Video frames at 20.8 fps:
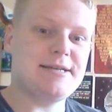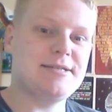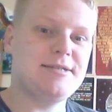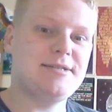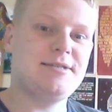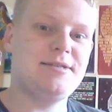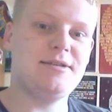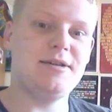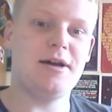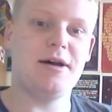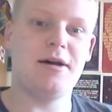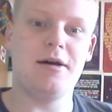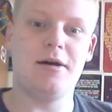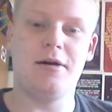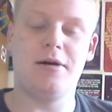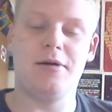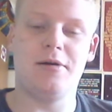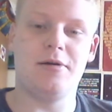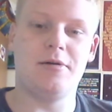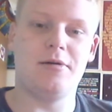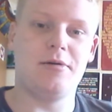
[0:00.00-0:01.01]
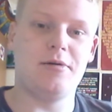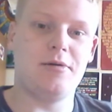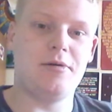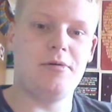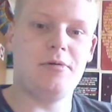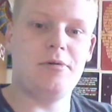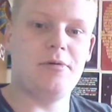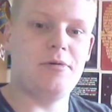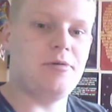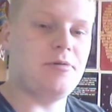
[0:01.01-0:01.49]

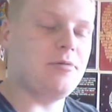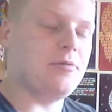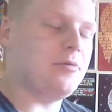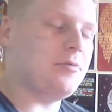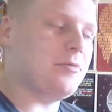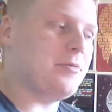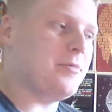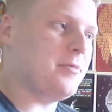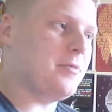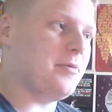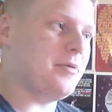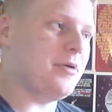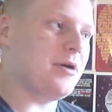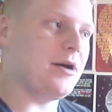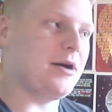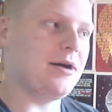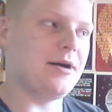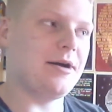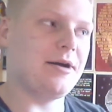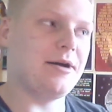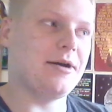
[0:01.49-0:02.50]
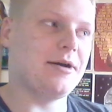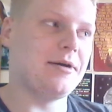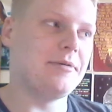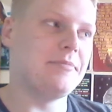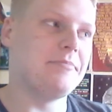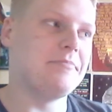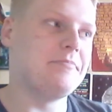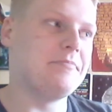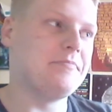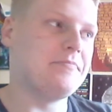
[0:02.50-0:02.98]
So
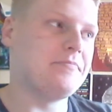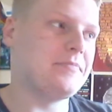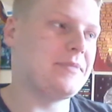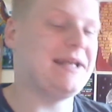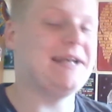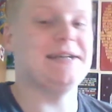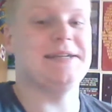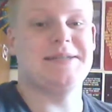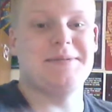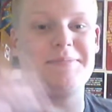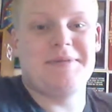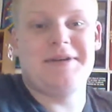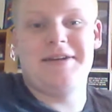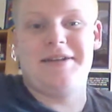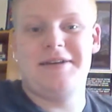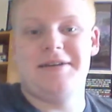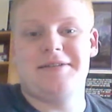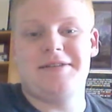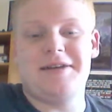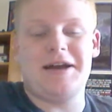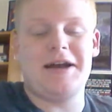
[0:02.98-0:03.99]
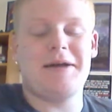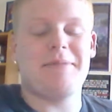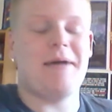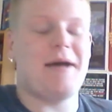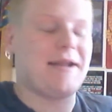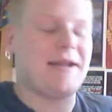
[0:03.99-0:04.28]
I guess I'm gonna talk about